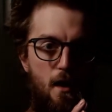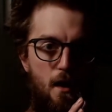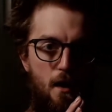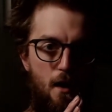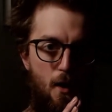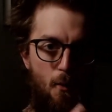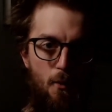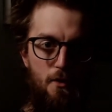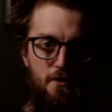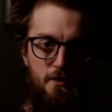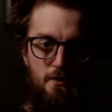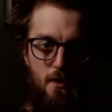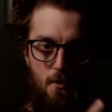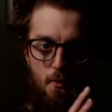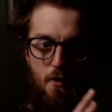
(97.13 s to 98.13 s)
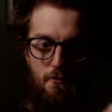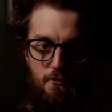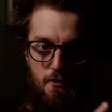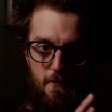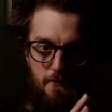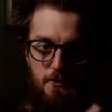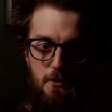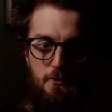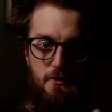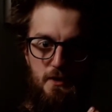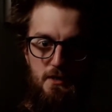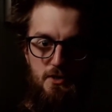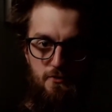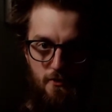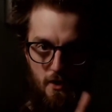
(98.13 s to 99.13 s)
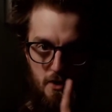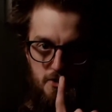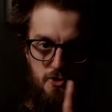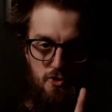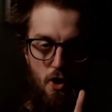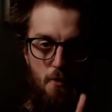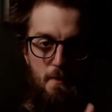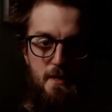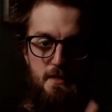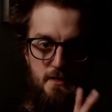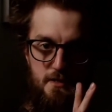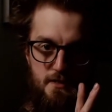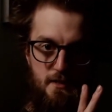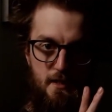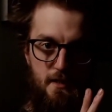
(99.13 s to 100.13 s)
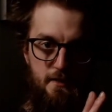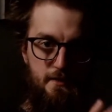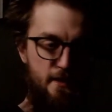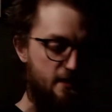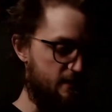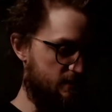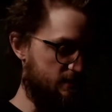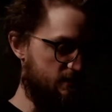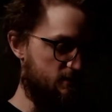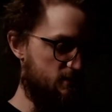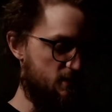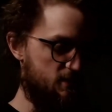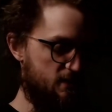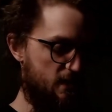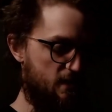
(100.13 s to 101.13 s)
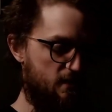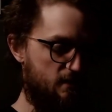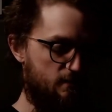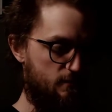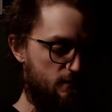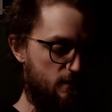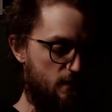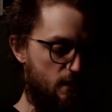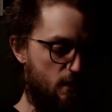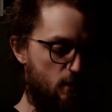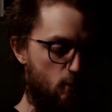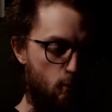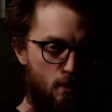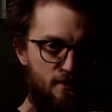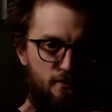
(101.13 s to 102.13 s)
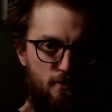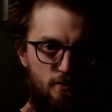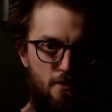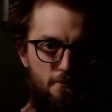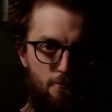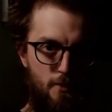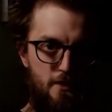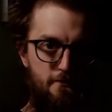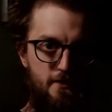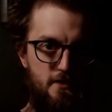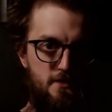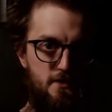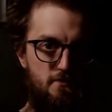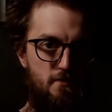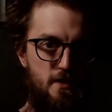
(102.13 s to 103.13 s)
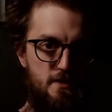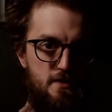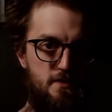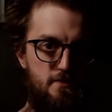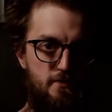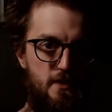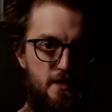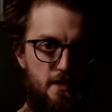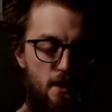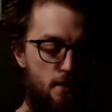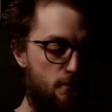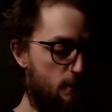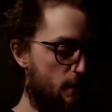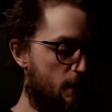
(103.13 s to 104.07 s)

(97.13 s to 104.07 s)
I want to go over a few things first, comments, and then just one that will kind of prefix to the rest of the video.